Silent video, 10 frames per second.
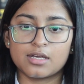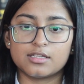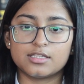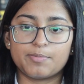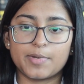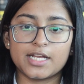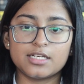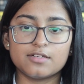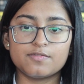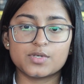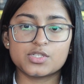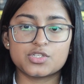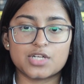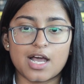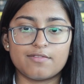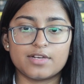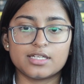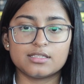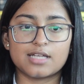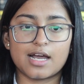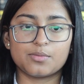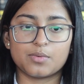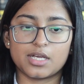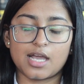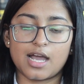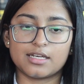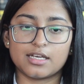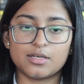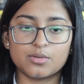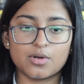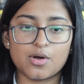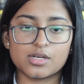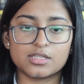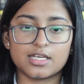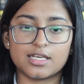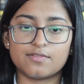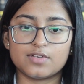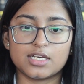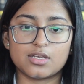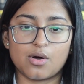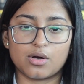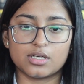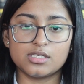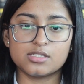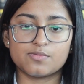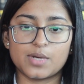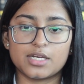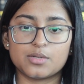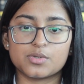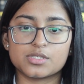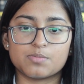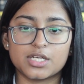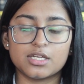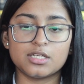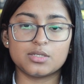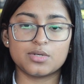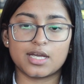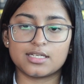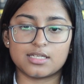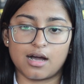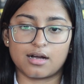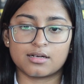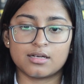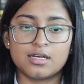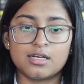The plaintiff was travelling that way at 8 o'clock in the evening in August when it was beginning to get dark.